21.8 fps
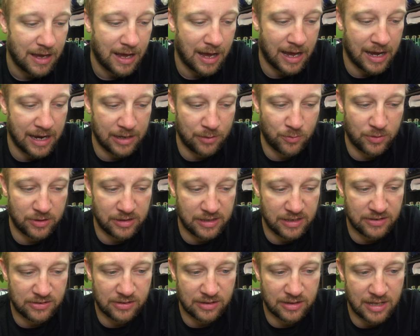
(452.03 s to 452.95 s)
I
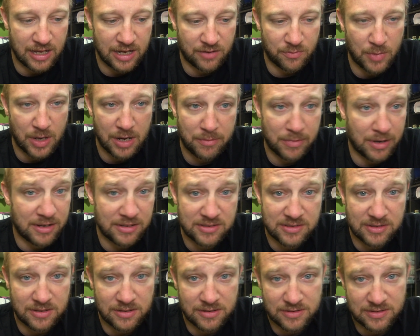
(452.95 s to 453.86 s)
release a lot of my
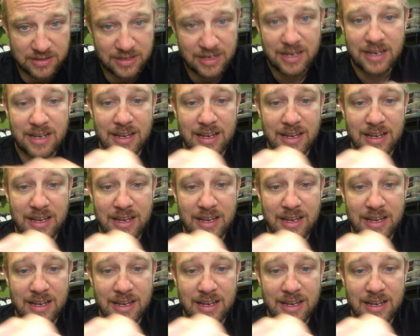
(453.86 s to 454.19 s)
monsters,